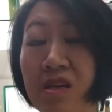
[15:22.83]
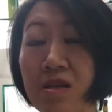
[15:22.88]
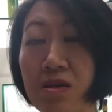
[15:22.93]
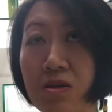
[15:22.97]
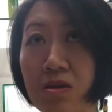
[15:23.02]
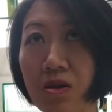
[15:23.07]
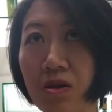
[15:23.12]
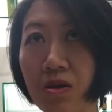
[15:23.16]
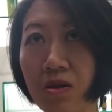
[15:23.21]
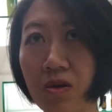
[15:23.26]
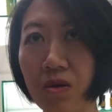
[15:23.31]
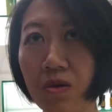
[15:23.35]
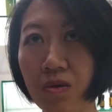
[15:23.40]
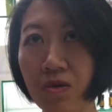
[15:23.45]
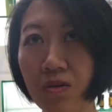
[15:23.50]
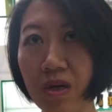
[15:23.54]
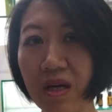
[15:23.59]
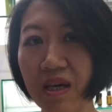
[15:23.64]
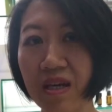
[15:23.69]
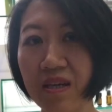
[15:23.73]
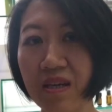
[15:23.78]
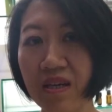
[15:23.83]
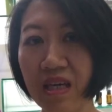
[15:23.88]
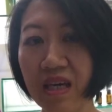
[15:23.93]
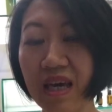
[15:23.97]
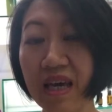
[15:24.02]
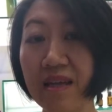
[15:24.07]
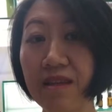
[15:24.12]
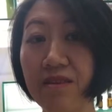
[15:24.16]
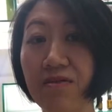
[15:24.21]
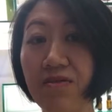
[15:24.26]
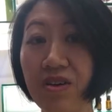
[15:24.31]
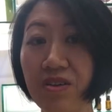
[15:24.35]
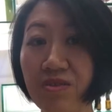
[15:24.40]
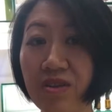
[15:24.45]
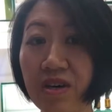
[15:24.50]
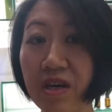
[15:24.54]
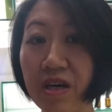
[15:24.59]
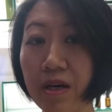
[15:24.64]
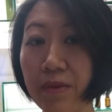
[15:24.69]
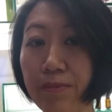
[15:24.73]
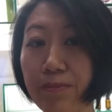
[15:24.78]
So when he had
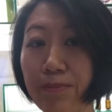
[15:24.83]
fever,